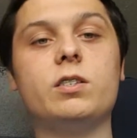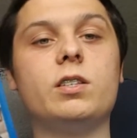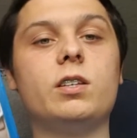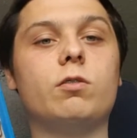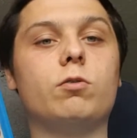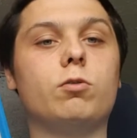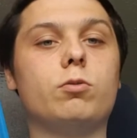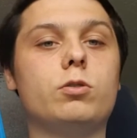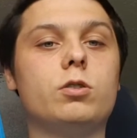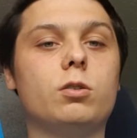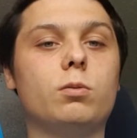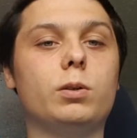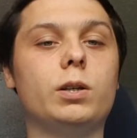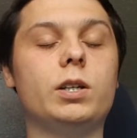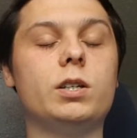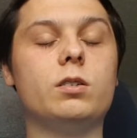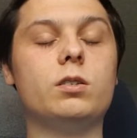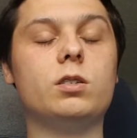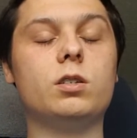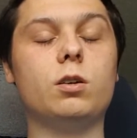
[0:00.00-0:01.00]
They're also in
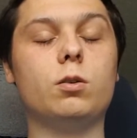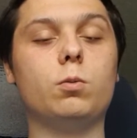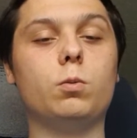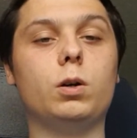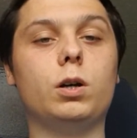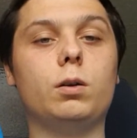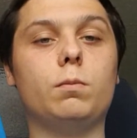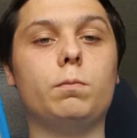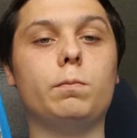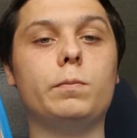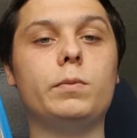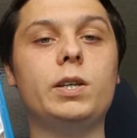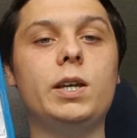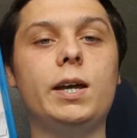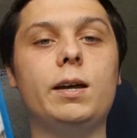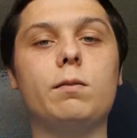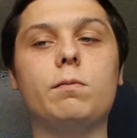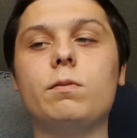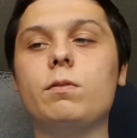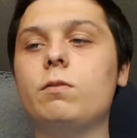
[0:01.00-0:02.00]
it. So
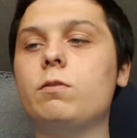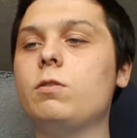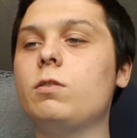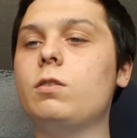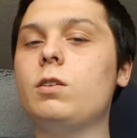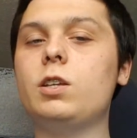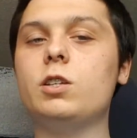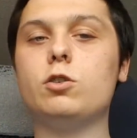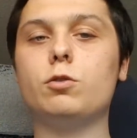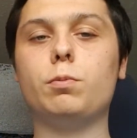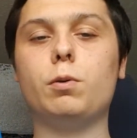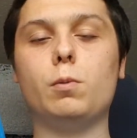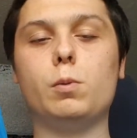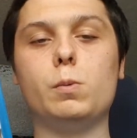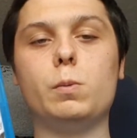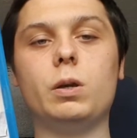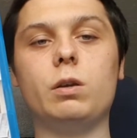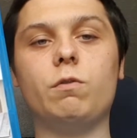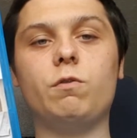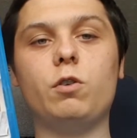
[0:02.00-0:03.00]
yeah, this will probably
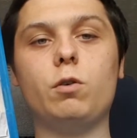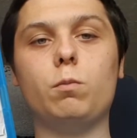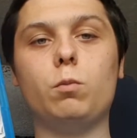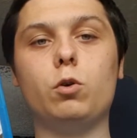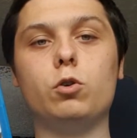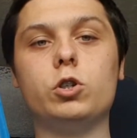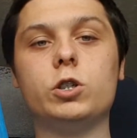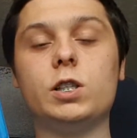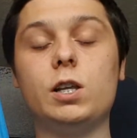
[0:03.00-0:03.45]
be a fun watch.